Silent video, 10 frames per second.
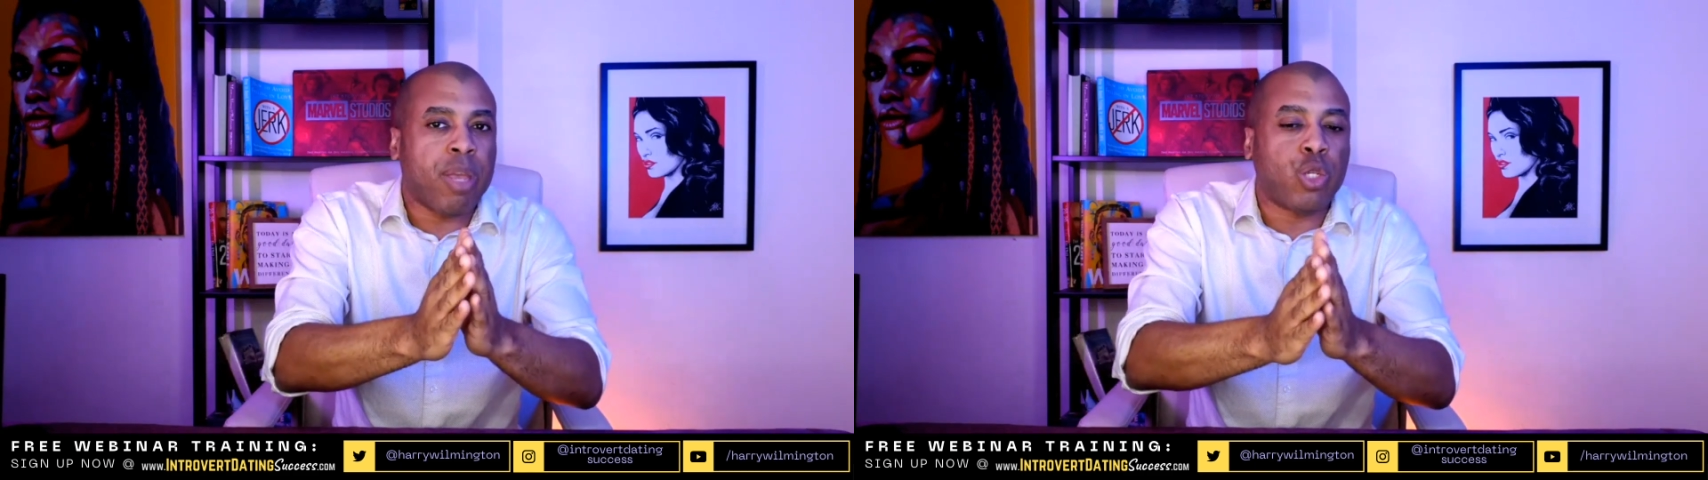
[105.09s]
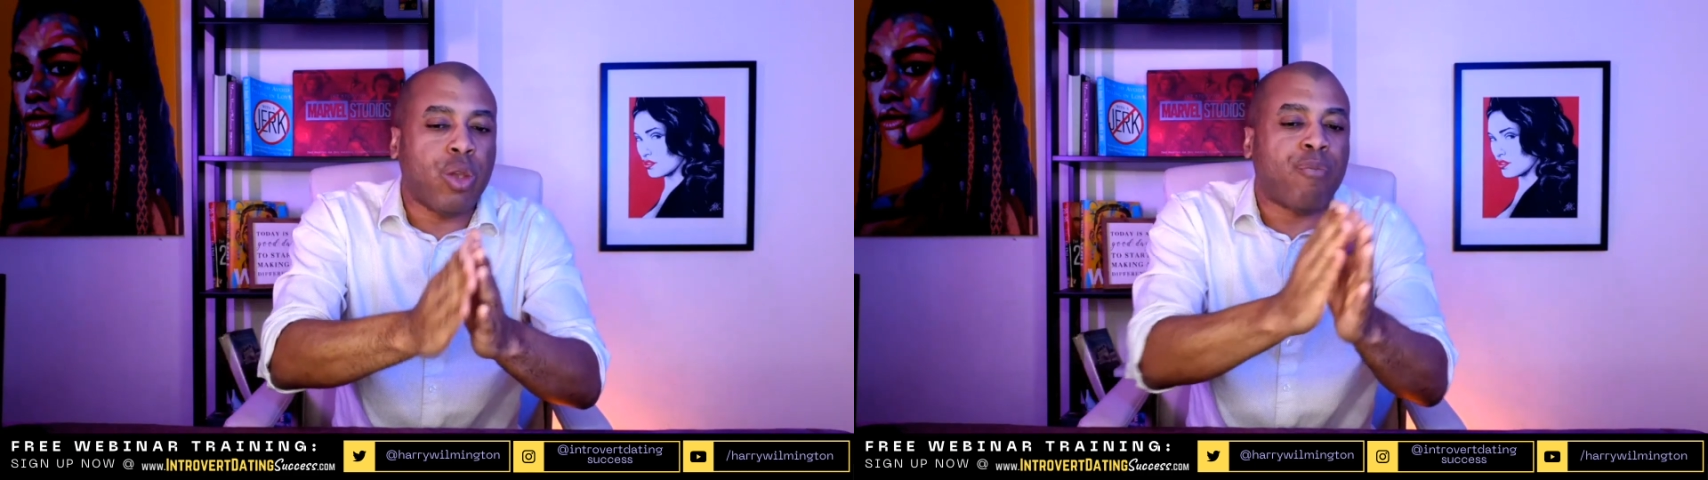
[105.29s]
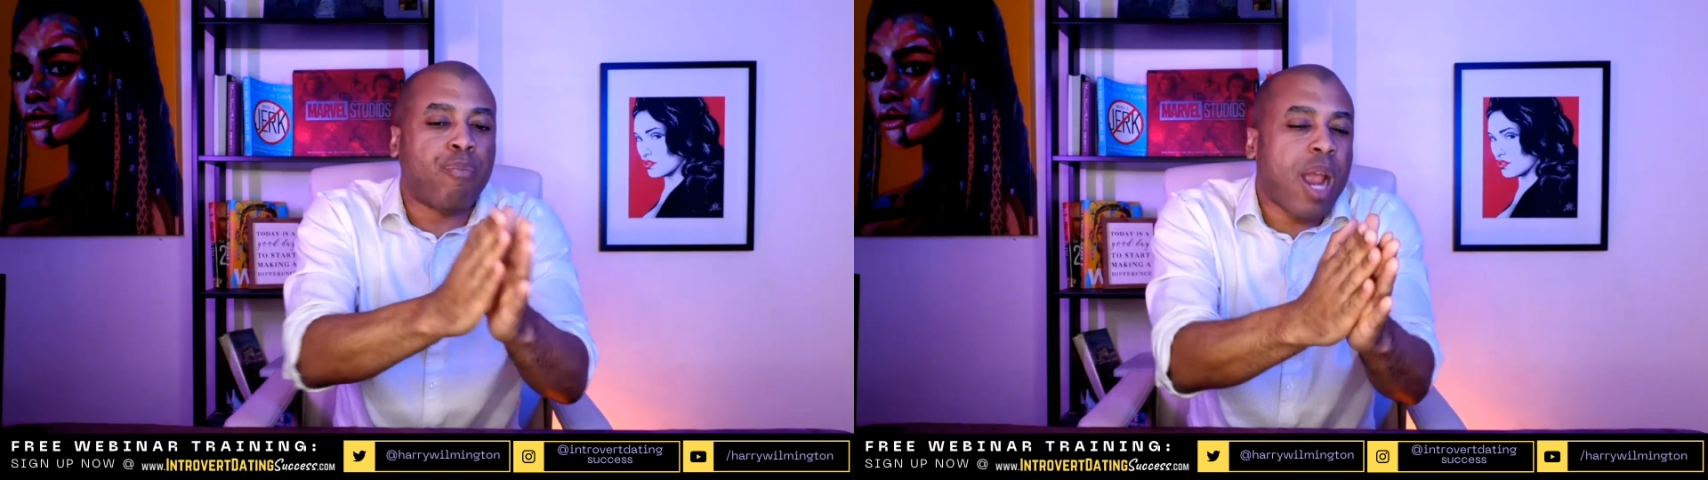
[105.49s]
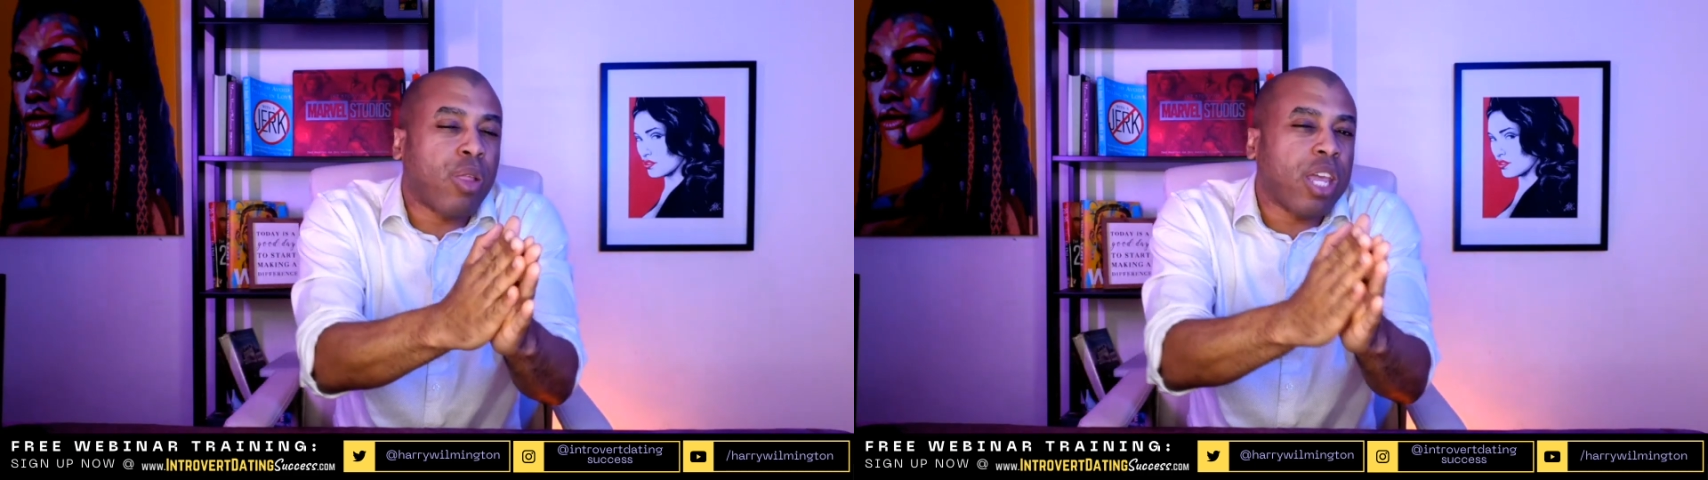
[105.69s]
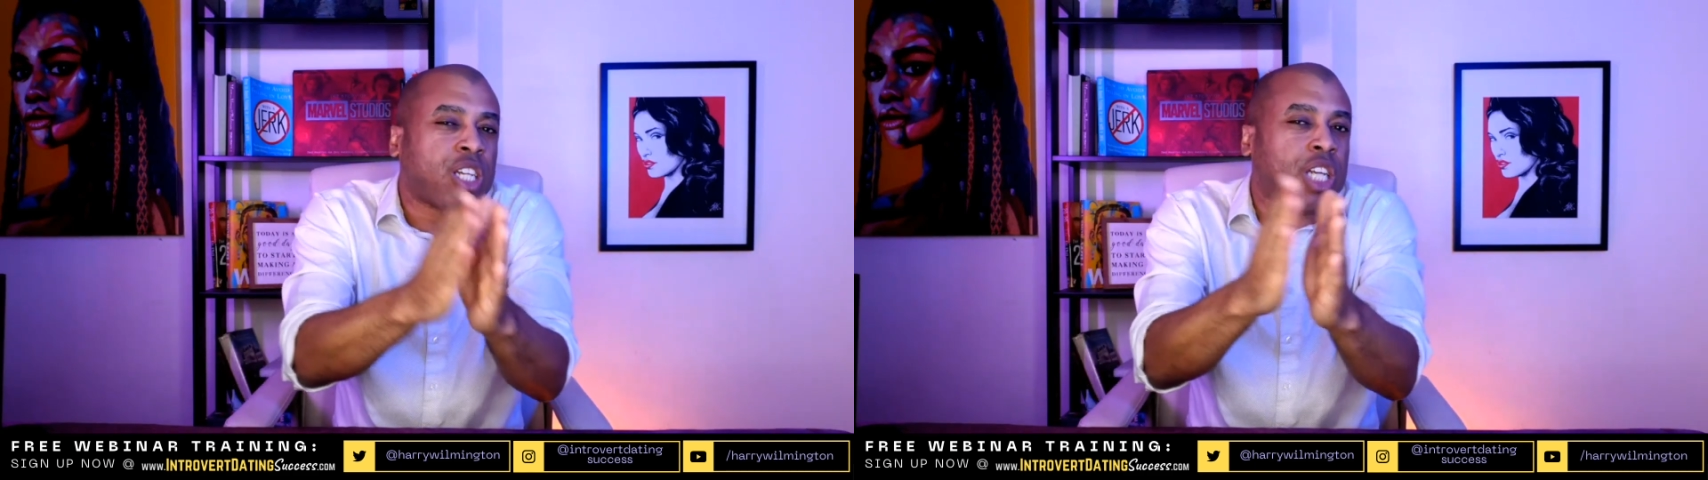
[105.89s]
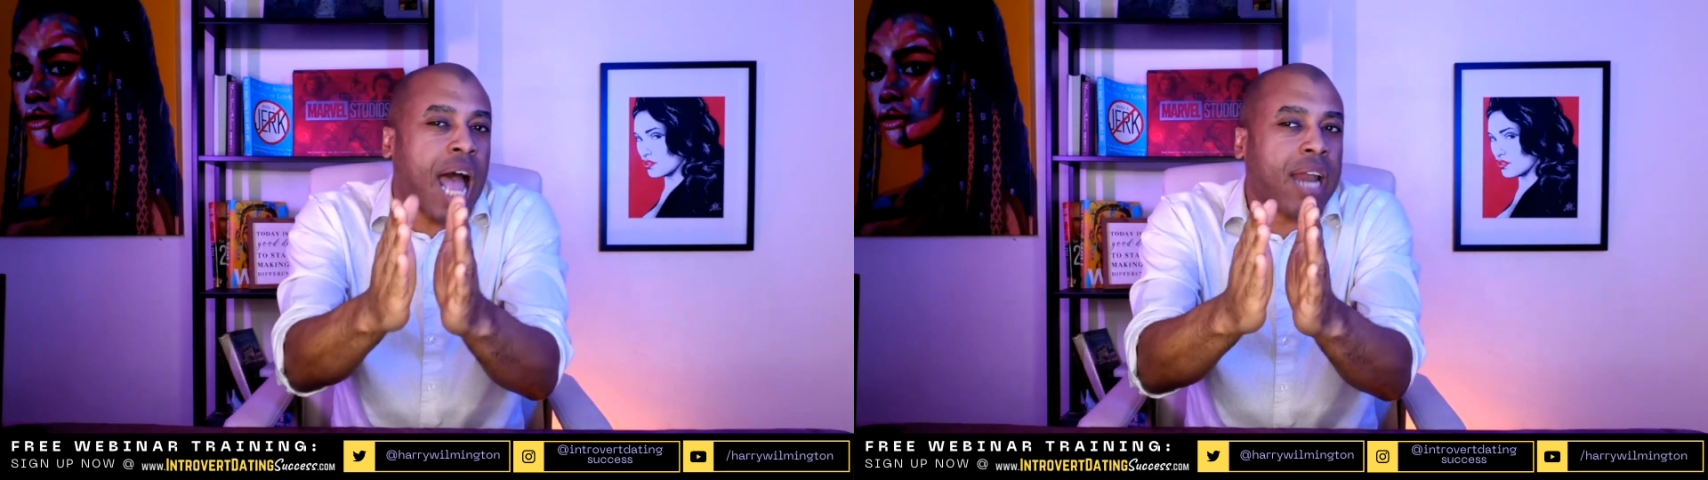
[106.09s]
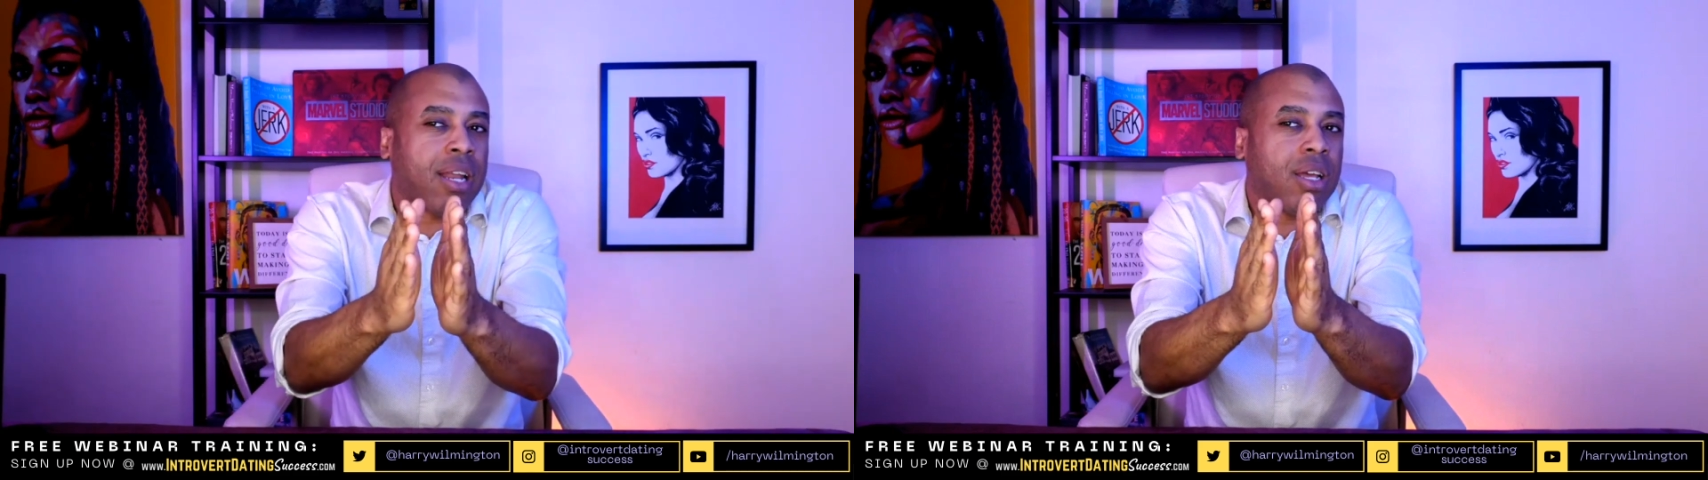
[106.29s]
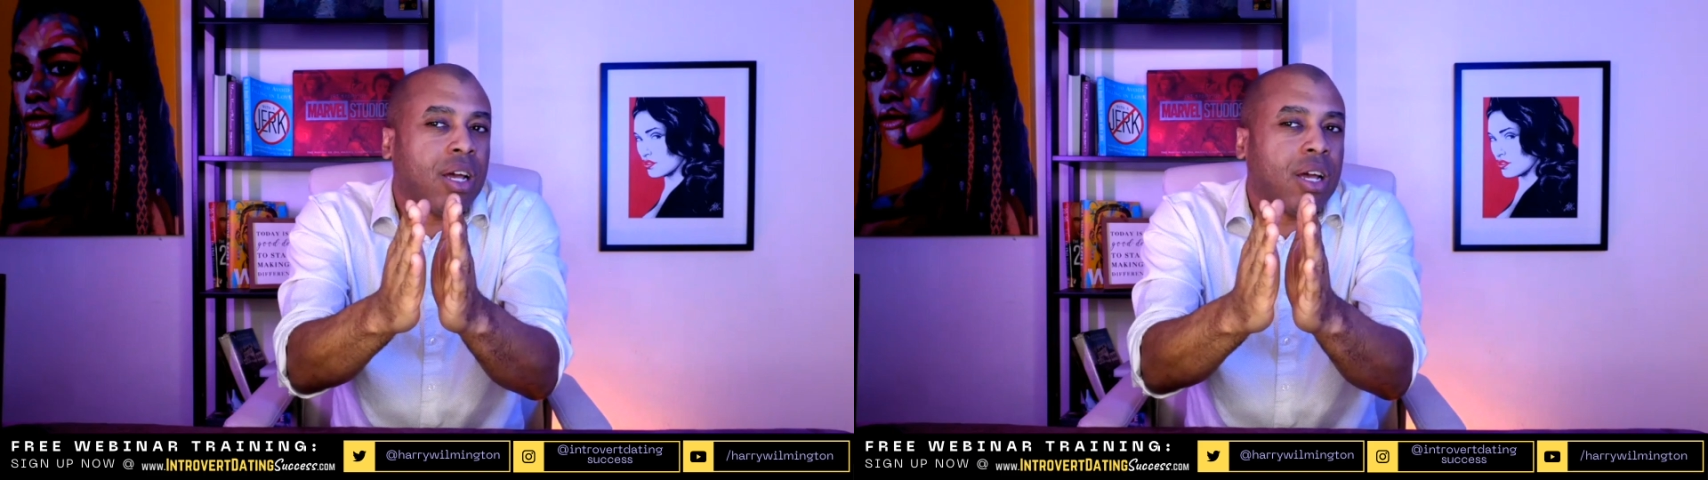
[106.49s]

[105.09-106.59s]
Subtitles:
means you have barely a shot.